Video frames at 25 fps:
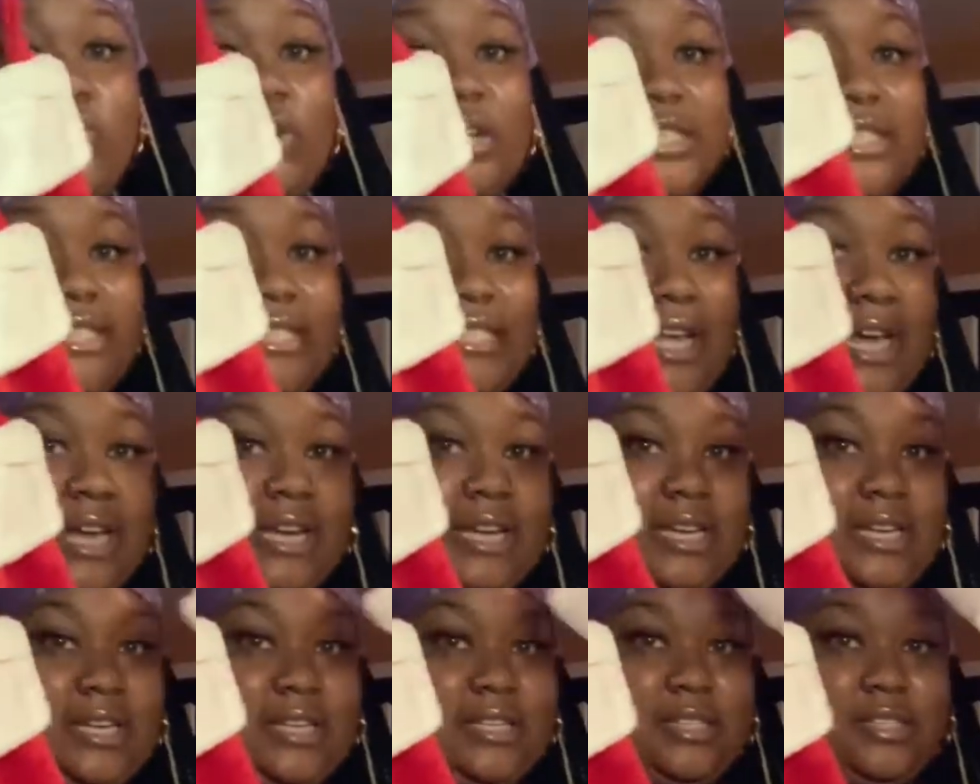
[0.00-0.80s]

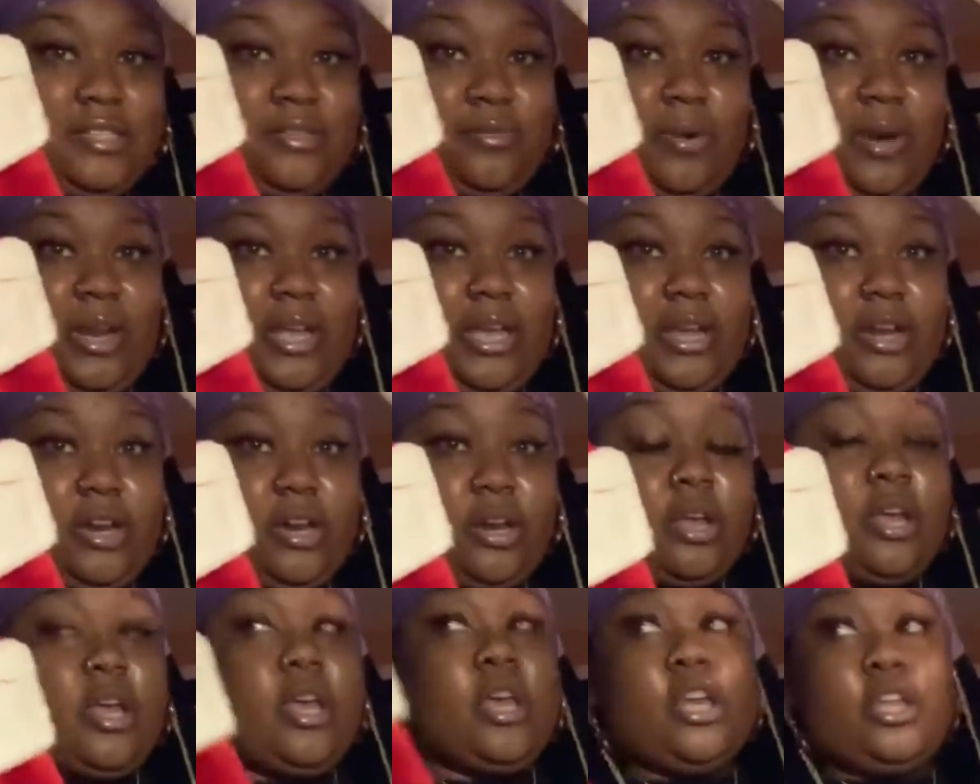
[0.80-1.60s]
stockings right
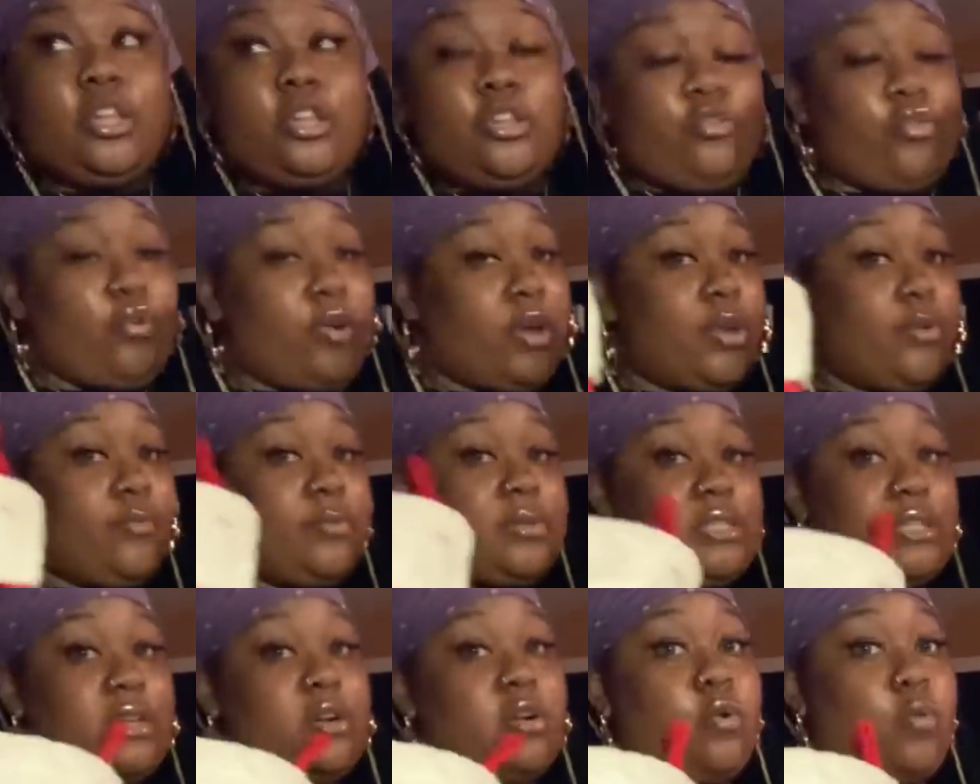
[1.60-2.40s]
here. The green
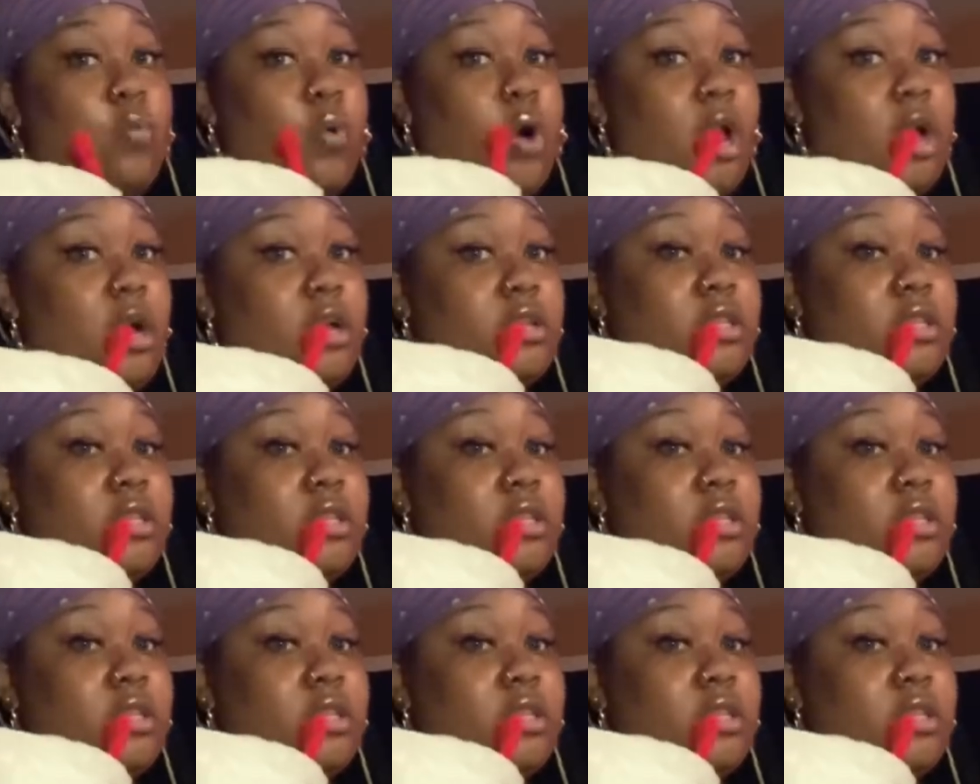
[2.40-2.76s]
ones on the wall,